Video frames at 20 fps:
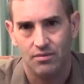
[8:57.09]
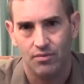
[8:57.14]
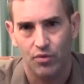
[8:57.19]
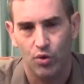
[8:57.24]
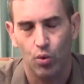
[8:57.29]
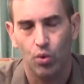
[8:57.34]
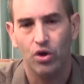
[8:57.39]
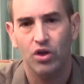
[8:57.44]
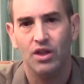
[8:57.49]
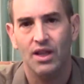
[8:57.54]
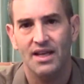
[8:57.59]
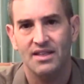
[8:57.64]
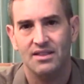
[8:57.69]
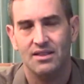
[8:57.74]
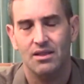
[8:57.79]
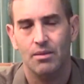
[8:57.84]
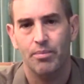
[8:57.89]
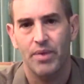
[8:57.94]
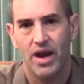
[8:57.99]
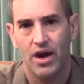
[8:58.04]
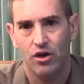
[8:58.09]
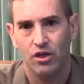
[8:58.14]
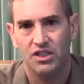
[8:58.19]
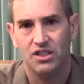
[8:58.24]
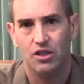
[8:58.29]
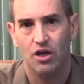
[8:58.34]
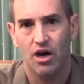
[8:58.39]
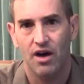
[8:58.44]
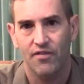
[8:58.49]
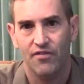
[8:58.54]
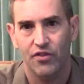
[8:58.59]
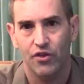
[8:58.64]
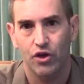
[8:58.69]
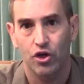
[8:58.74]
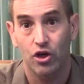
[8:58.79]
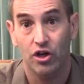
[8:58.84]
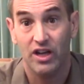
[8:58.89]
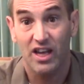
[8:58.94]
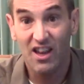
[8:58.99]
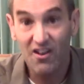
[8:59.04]
The world lets the parents off the
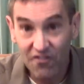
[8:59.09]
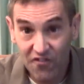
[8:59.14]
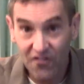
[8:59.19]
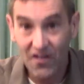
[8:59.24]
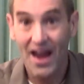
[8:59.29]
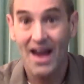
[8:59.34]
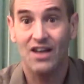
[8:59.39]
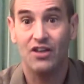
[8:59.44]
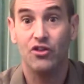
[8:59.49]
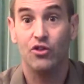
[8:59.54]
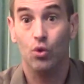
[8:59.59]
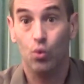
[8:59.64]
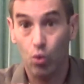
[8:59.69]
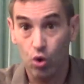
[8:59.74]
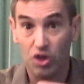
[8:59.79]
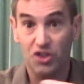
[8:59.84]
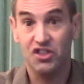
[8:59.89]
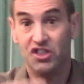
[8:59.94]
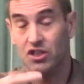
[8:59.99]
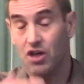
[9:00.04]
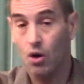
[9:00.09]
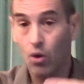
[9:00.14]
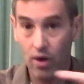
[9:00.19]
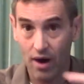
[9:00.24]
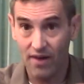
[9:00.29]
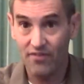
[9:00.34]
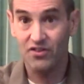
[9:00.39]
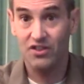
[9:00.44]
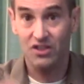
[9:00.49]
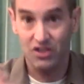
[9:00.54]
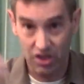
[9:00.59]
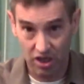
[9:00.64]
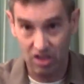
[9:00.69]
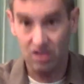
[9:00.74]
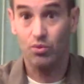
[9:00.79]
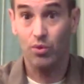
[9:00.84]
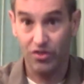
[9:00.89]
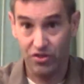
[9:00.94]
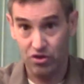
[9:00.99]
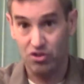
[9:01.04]
hook. In fact, the world so often does
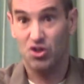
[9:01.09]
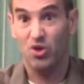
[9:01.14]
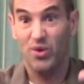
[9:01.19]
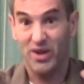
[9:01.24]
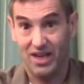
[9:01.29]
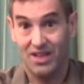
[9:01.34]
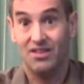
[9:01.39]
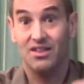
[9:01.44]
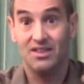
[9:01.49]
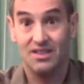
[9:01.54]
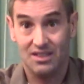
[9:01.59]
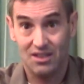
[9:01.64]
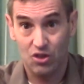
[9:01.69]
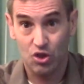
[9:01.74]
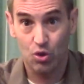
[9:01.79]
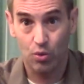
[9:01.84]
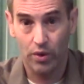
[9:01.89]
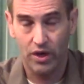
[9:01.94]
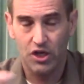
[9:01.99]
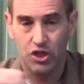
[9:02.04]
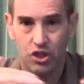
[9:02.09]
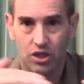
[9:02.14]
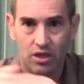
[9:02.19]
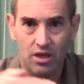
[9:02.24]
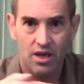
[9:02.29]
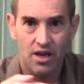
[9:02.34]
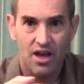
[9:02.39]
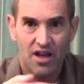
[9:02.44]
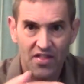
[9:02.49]
what they're doing in this situation.